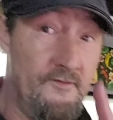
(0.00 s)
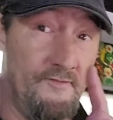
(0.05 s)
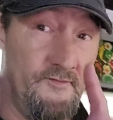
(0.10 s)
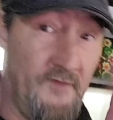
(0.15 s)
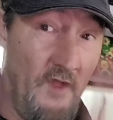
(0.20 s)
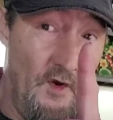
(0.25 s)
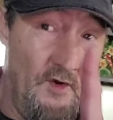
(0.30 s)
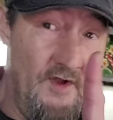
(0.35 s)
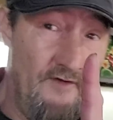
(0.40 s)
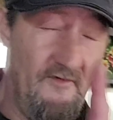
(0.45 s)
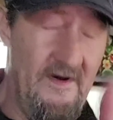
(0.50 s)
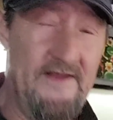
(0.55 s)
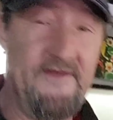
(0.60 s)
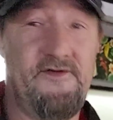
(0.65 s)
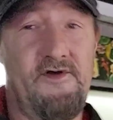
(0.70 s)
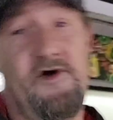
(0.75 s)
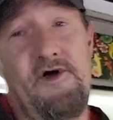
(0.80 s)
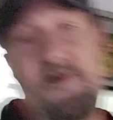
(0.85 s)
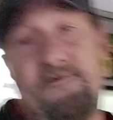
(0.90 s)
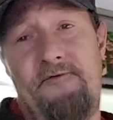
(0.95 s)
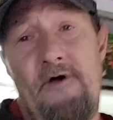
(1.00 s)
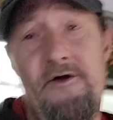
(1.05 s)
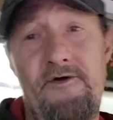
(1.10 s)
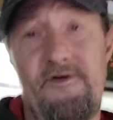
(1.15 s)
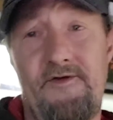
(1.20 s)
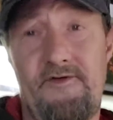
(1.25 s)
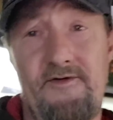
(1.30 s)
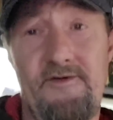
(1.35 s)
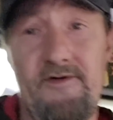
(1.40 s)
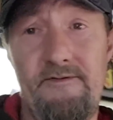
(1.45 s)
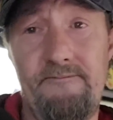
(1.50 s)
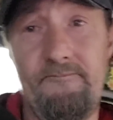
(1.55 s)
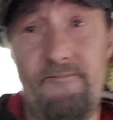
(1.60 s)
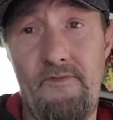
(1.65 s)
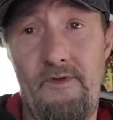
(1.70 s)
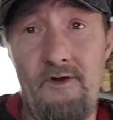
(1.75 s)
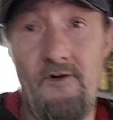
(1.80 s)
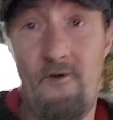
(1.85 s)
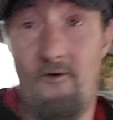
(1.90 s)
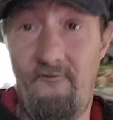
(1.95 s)
Do your research, folks,
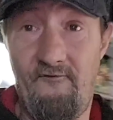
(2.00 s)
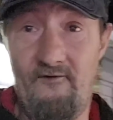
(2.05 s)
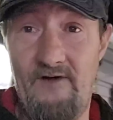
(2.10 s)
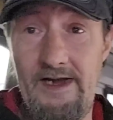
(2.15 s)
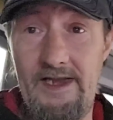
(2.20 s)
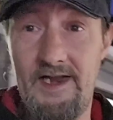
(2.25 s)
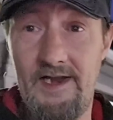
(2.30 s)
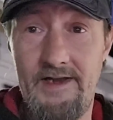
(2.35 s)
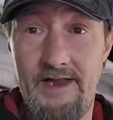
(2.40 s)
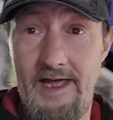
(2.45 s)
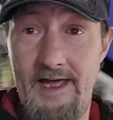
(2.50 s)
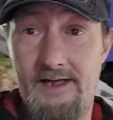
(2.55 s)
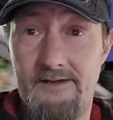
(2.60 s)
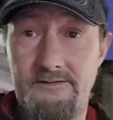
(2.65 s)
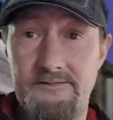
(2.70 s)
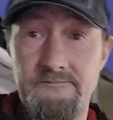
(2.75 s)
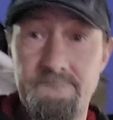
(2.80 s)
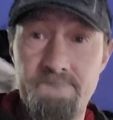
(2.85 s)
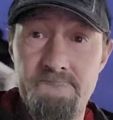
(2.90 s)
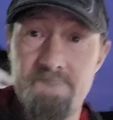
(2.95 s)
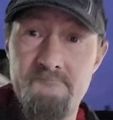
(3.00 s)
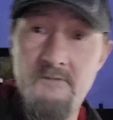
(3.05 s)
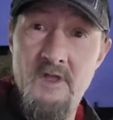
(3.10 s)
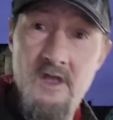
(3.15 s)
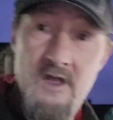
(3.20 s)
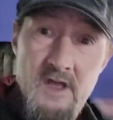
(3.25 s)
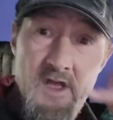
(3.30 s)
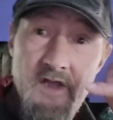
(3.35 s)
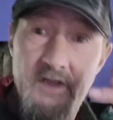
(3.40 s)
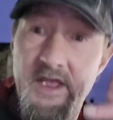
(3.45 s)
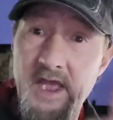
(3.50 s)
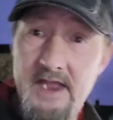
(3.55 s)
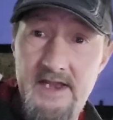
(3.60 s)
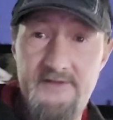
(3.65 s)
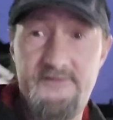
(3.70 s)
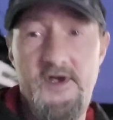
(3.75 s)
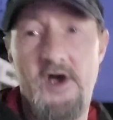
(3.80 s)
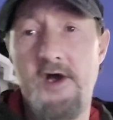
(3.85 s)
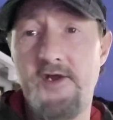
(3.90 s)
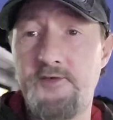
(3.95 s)
or failing that, get
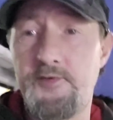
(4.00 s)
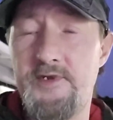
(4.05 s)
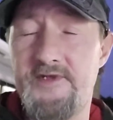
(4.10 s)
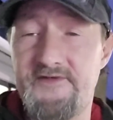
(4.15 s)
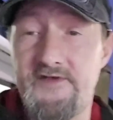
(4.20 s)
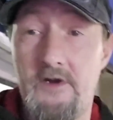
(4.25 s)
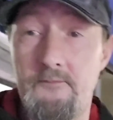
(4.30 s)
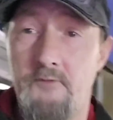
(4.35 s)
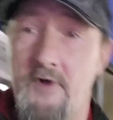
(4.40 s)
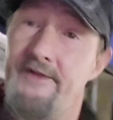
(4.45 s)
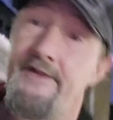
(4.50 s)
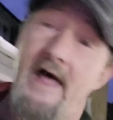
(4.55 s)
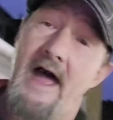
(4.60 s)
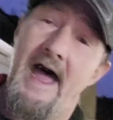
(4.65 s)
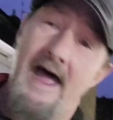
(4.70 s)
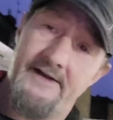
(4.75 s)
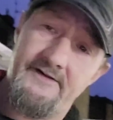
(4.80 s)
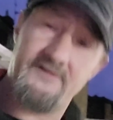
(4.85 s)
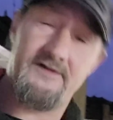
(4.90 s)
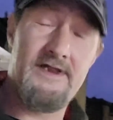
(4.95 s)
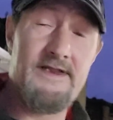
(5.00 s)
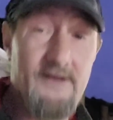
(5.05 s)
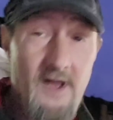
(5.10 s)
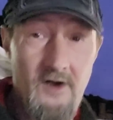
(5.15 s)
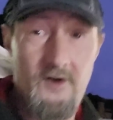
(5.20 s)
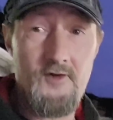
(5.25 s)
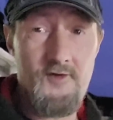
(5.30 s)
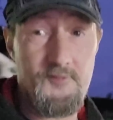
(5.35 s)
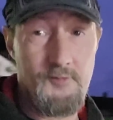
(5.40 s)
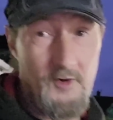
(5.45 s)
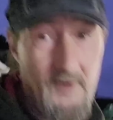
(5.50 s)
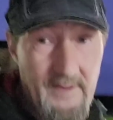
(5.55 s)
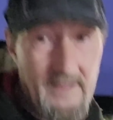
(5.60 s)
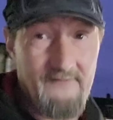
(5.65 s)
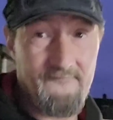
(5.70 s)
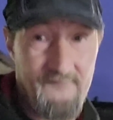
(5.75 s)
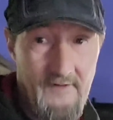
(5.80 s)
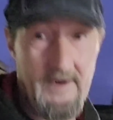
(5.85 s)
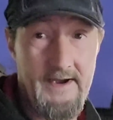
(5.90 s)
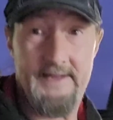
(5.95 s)
in touch with someone that actually knows what
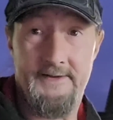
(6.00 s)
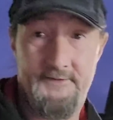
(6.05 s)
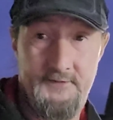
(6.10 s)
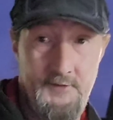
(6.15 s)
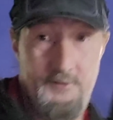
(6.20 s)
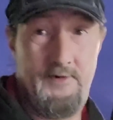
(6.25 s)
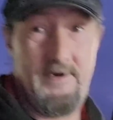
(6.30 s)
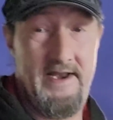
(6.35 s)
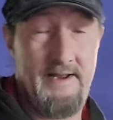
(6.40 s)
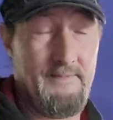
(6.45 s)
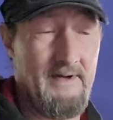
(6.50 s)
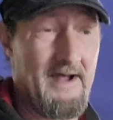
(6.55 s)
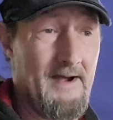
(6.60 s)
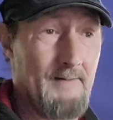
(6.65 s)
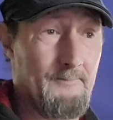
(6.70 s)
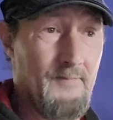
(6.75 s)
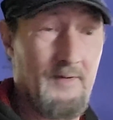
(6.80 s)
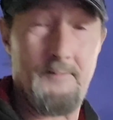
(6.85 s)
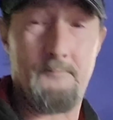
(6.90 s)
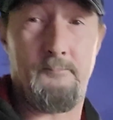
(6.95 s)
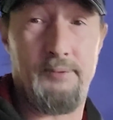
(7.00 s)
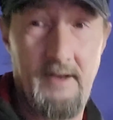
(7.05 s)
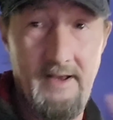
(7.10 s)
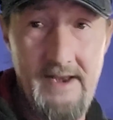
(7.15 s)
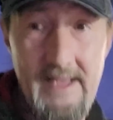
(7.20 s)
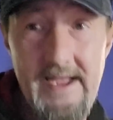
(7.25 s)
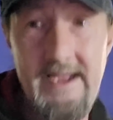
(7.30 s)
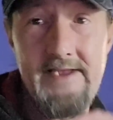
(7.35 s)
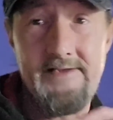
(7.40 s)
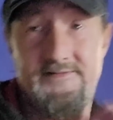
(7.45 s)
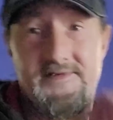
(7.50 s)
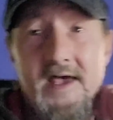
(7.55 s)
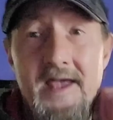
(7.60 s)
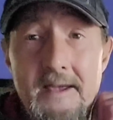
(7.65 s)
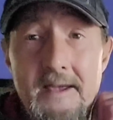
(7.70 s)
they're fucking talking about. But please,